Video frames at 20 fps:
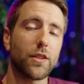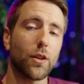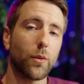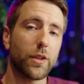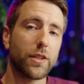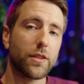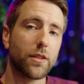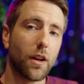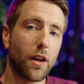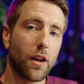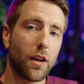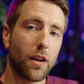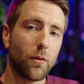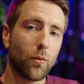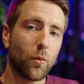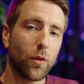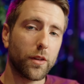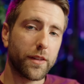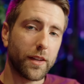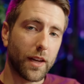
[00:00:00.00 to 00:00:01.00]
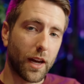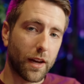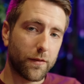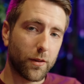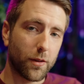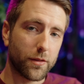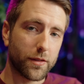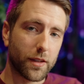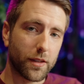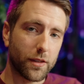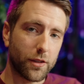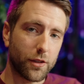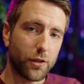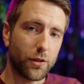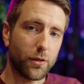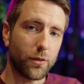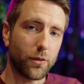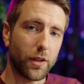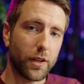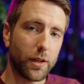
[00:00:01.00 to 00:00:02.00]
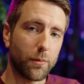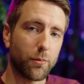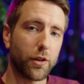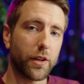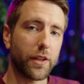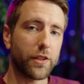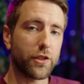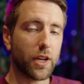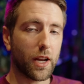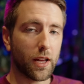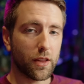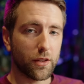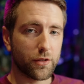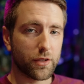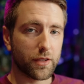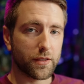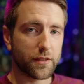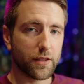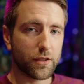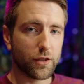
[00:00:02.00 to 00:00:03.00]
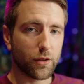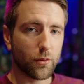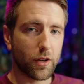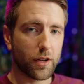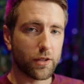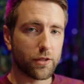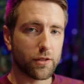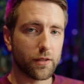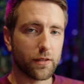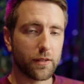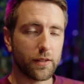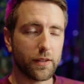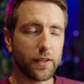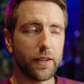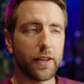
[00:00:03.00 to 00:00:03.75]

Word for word: So we saw what the iPhones can do in a pretty challenging situation.